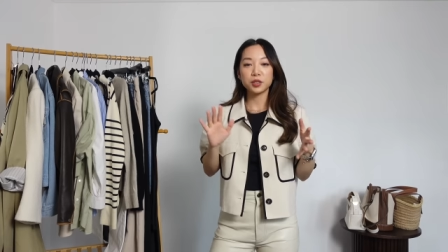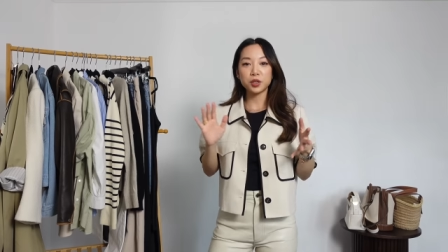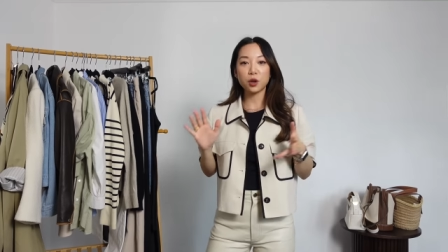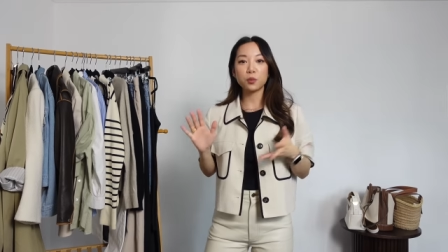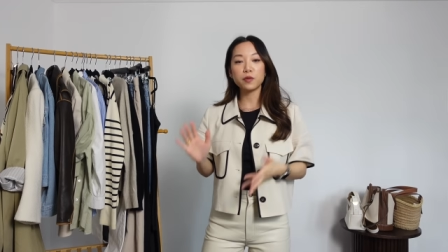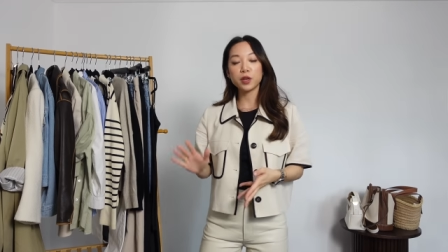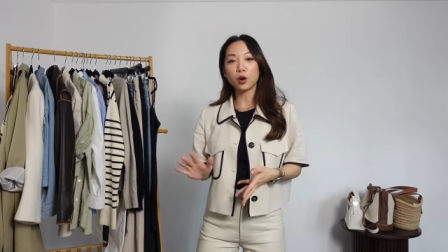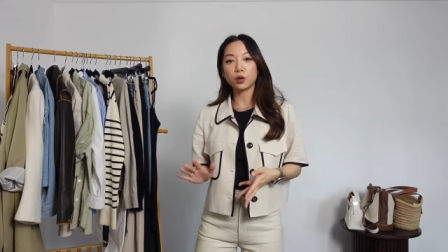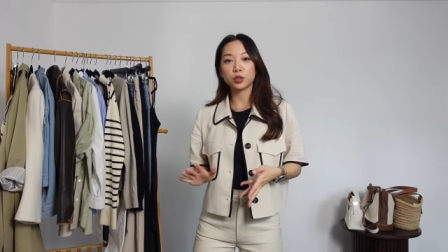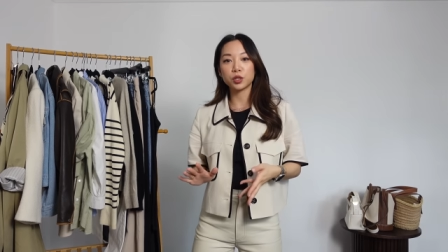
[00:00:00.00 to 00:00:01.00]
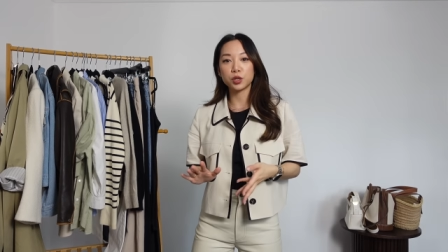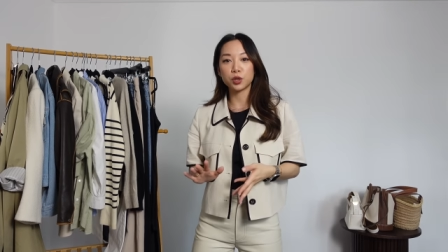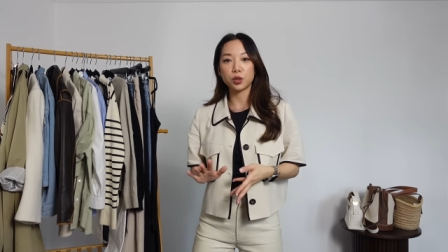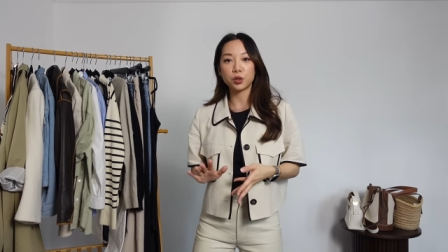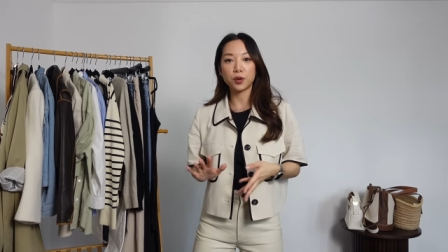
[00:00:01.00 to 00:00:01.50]
So moving on
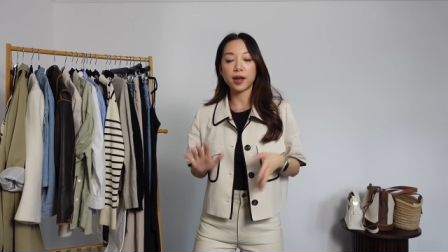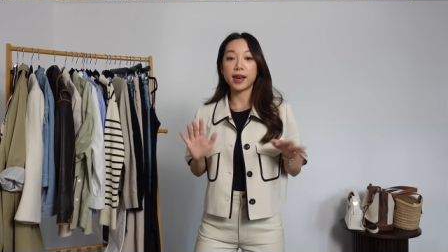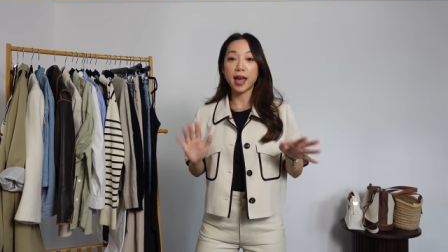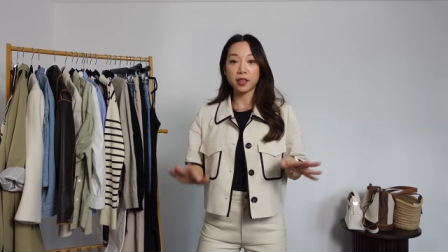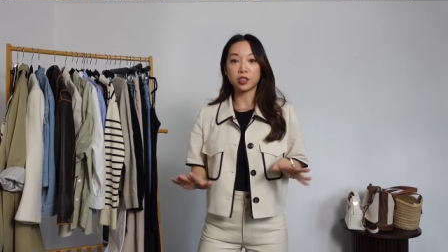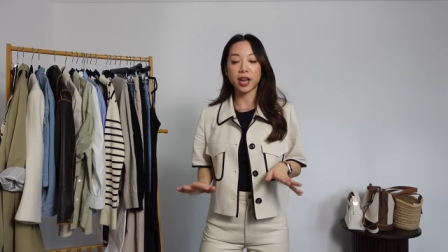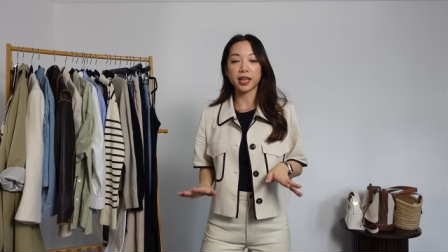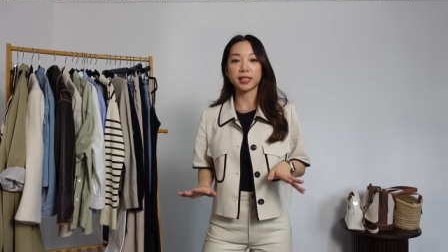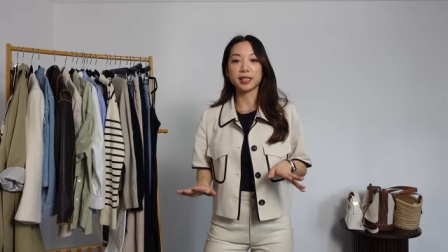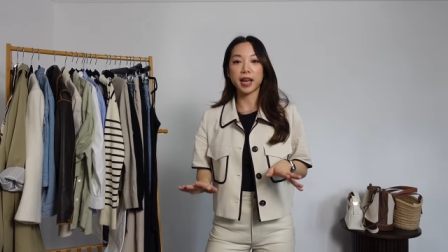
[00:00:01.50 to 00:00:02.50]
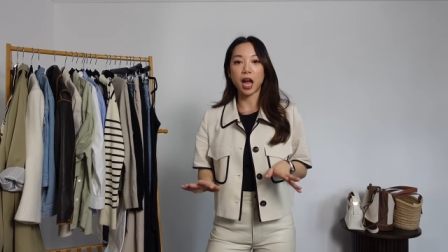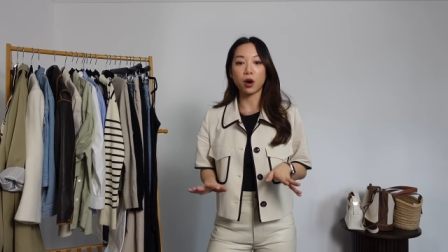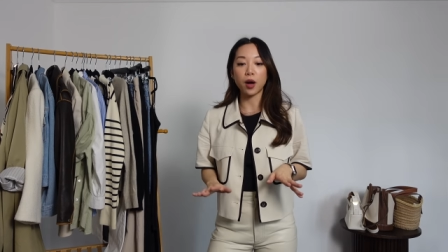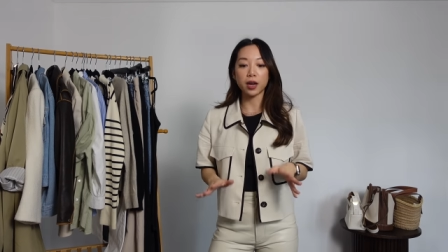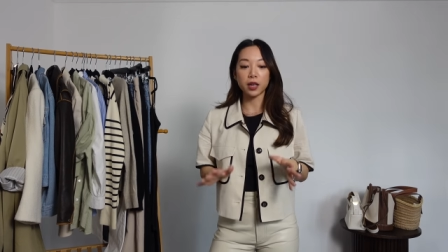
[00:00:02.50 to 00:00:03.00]
to leather jackets
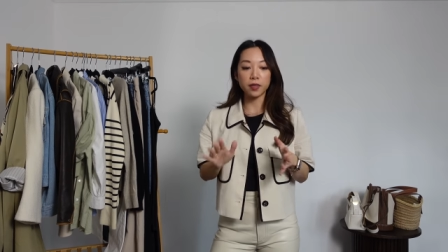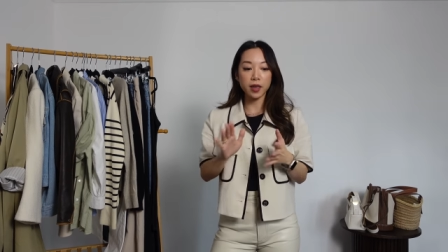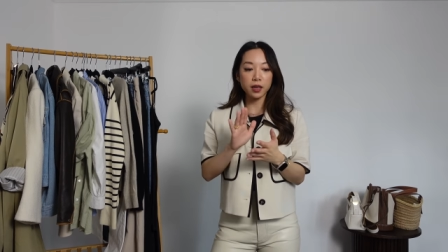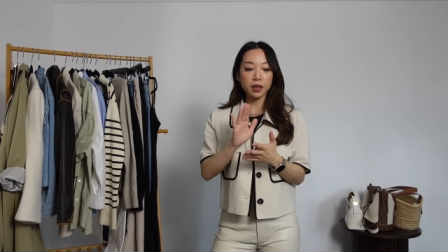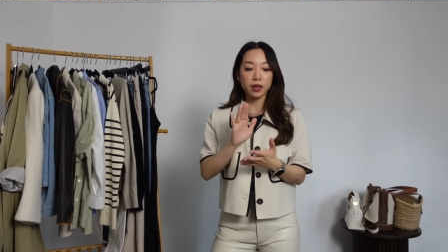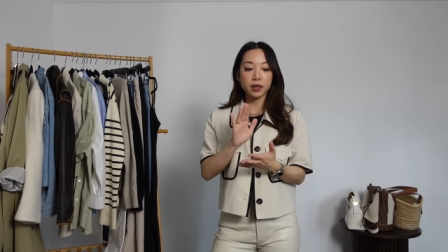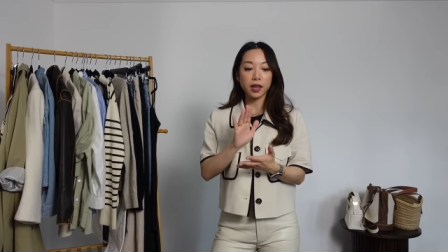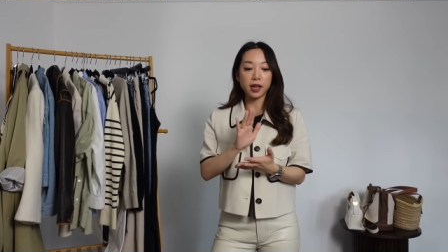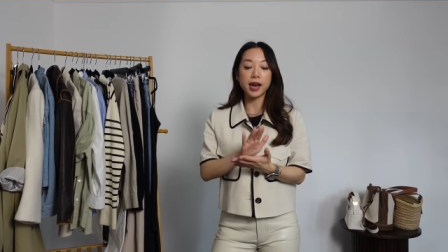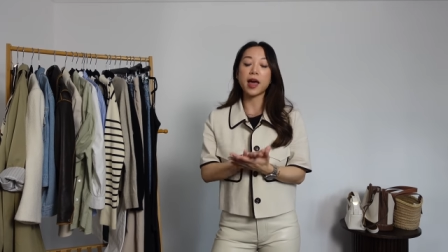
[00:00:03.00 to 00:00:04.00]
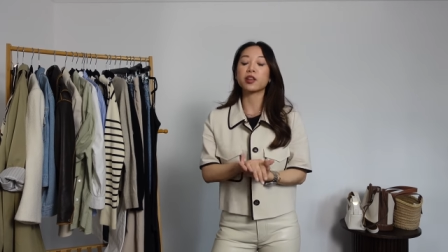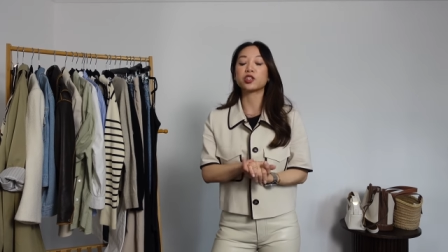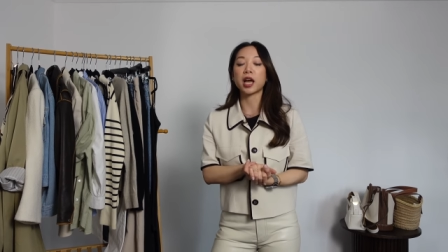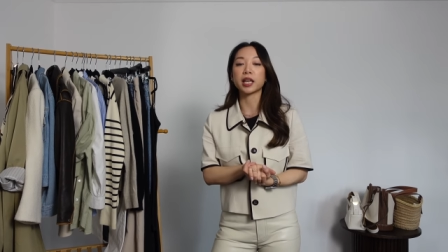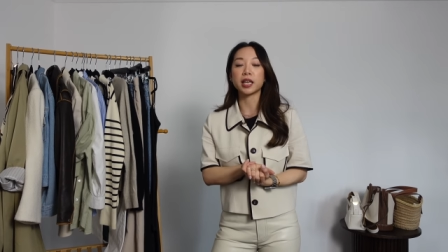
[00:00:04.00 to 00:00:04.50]
now, and I think a leather
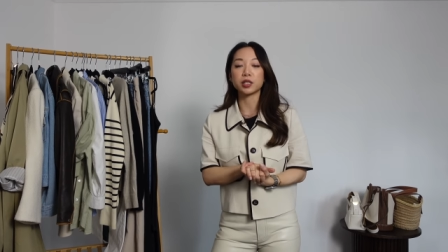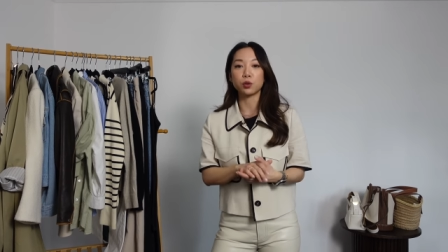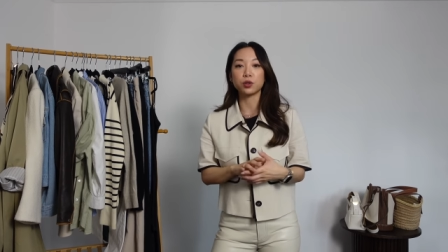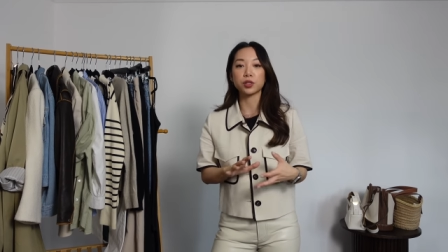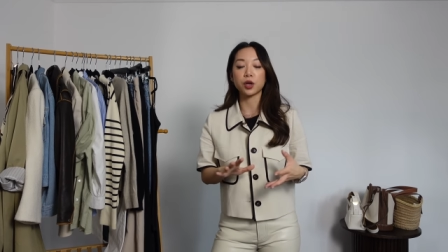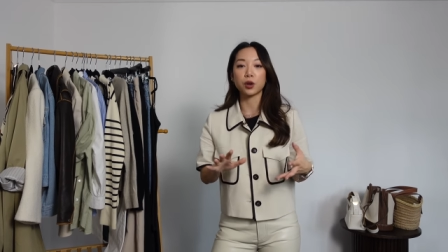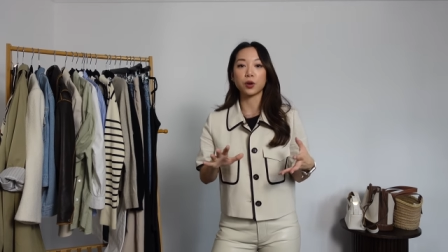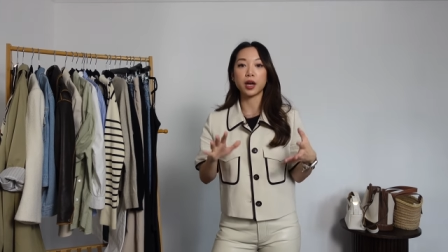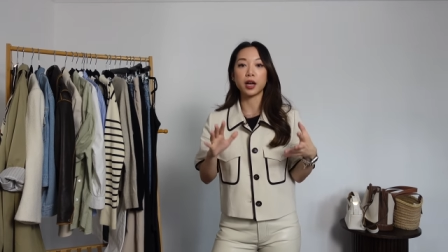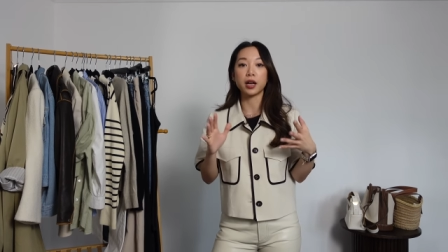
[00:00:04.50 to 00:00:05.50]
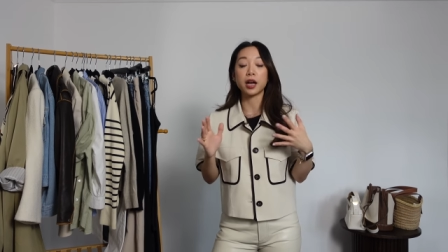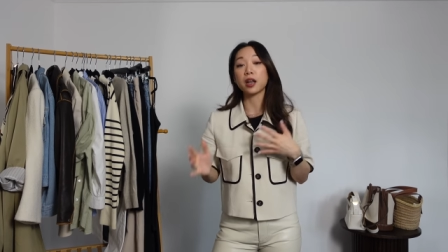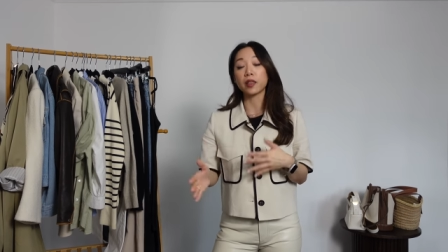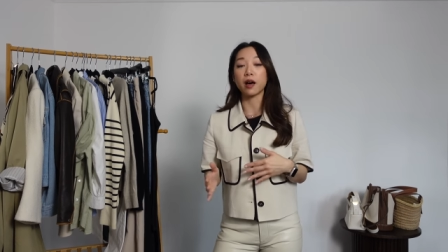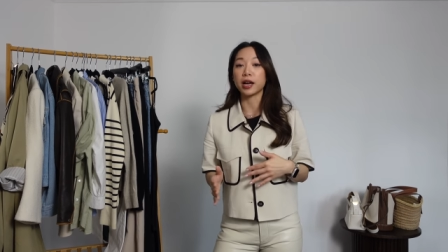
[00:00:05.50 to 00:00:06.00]
jacket is also uh,
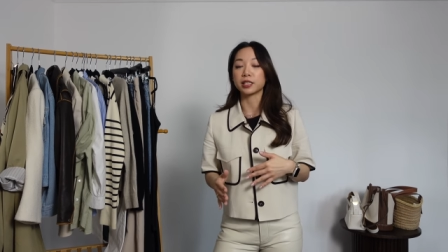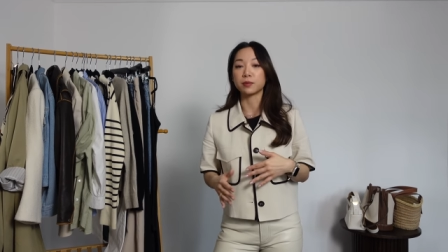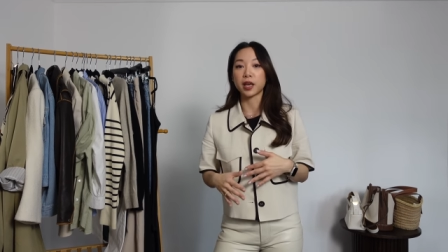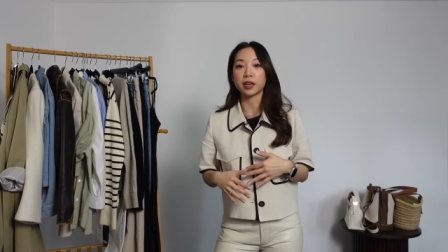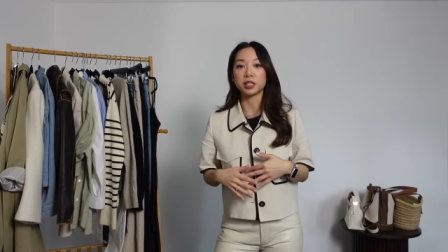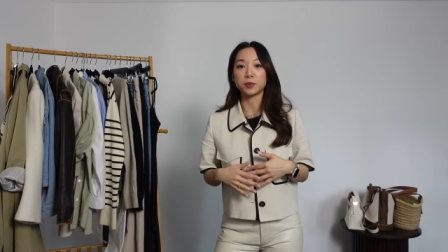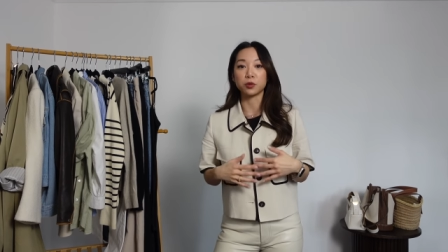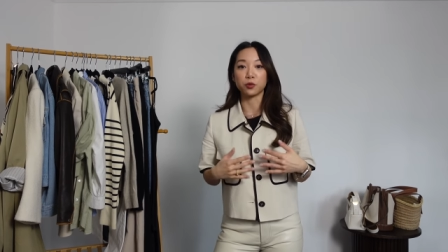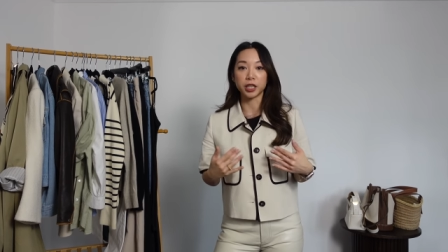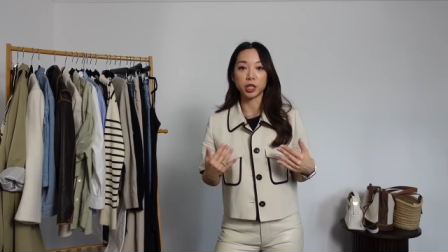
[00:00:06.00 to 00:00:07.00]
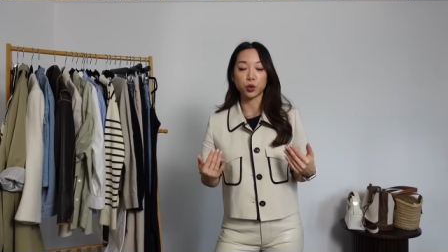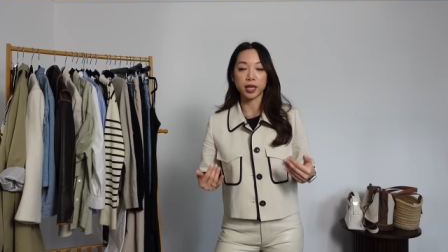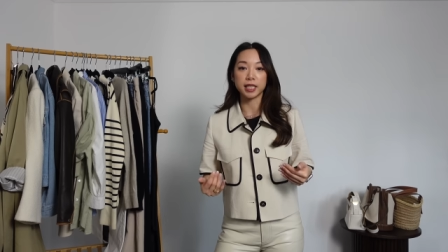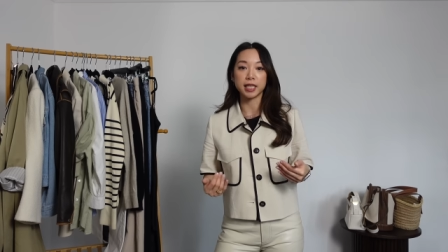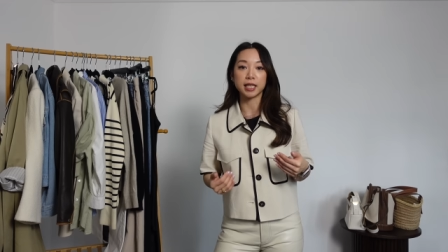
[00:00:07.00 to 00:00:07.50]
another item that has been really
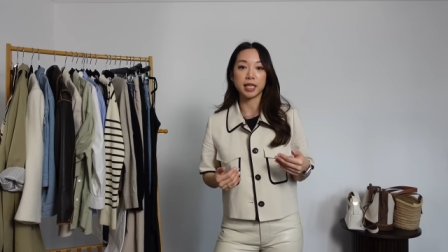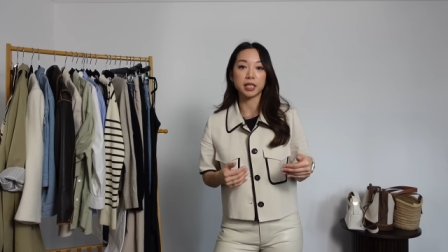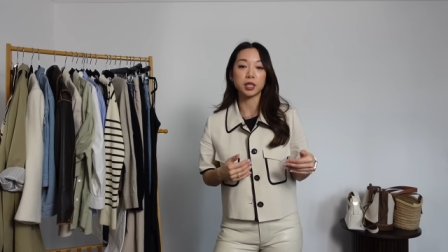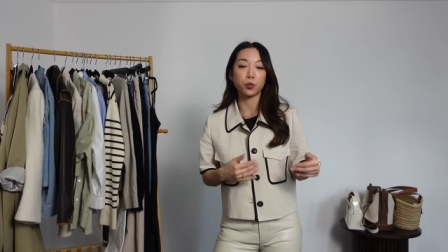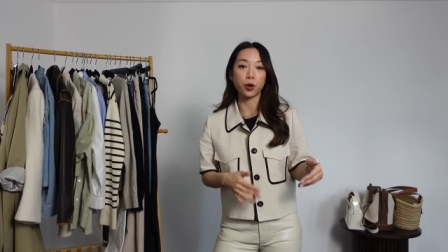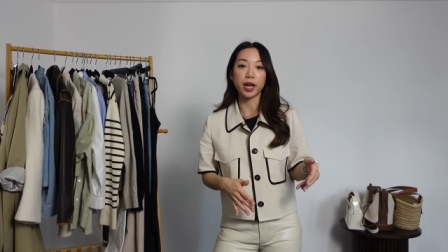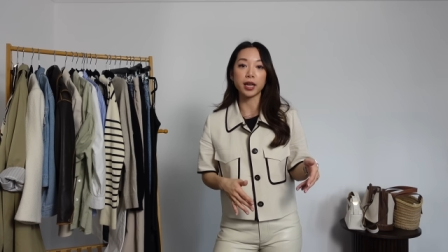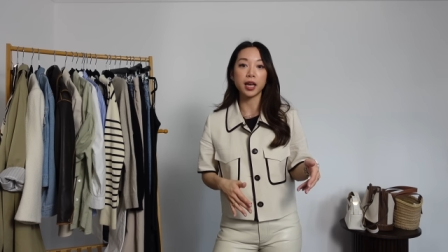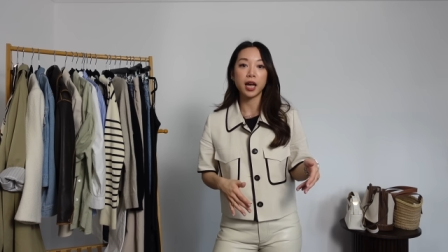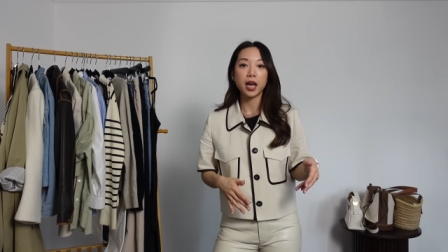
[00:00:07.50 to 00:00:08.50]
trendy this spring.